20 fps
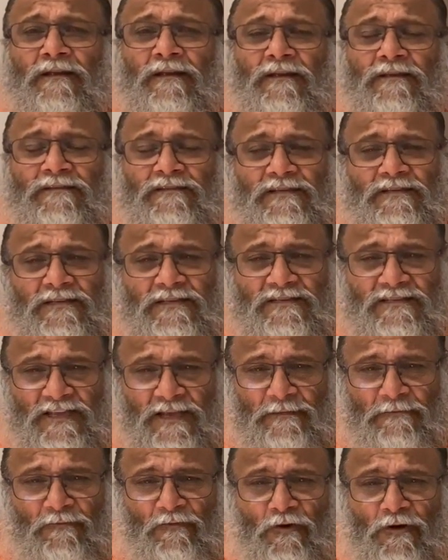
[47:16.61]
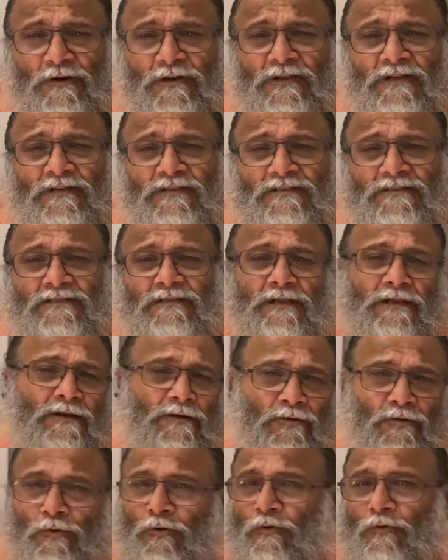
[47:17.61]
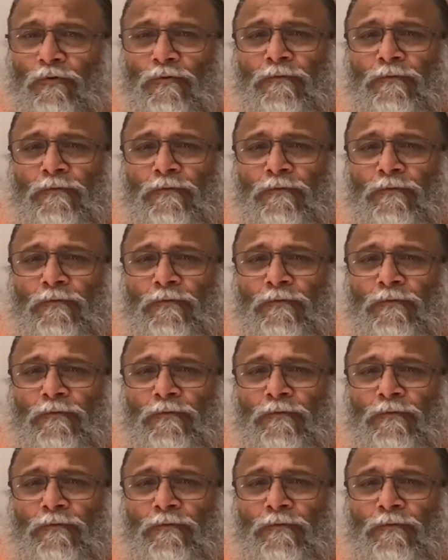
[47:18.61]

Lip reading: Is it the same waters? No.